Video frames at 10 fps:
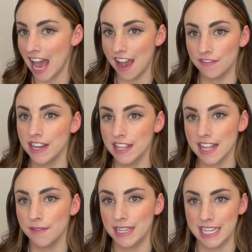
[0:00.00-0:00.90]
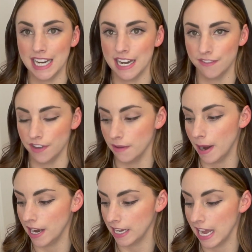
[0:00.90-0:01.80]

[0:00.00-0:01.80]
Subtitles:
everything that we need in it for the party.